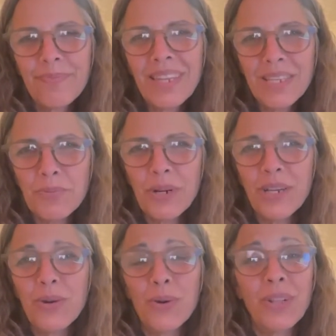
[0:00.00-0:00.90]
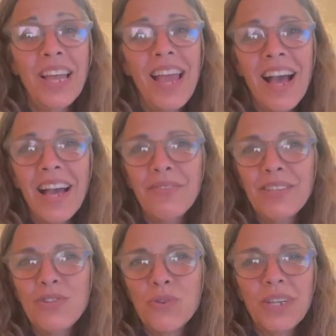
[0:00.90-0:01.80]
It's pretty cool. I've
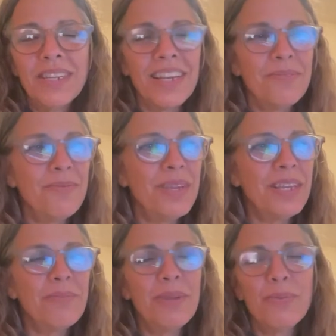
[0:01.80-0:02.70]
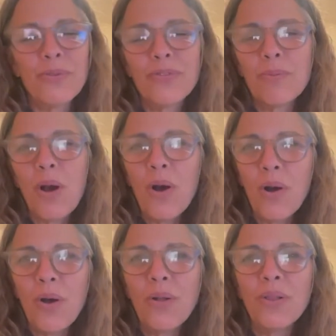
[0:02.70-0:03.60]
enjoyed meeting people from
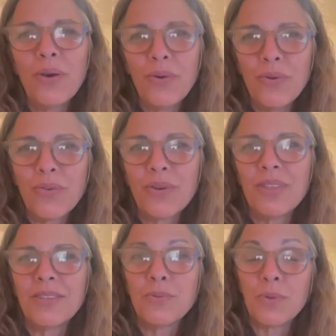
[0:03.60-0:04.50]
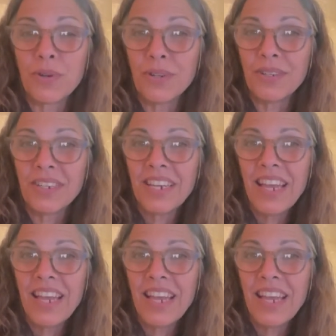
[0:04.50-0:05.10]
all over this world,